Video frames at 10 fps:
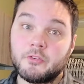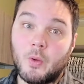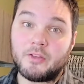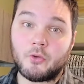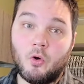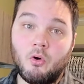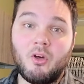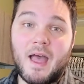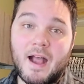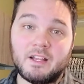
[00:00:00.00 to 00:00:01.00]
So as a
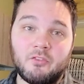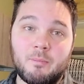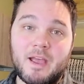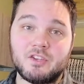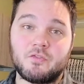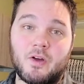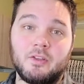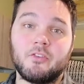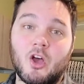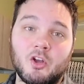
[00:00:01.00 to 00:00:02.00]
whole, actively managed
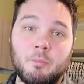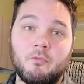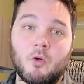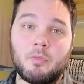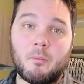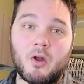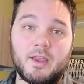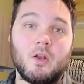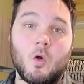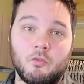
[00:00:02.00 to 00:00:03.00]
funds underperform the
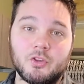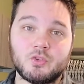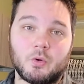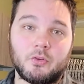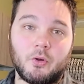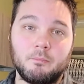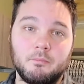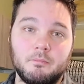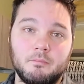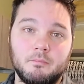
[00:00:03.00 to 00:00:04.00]
market over the short term.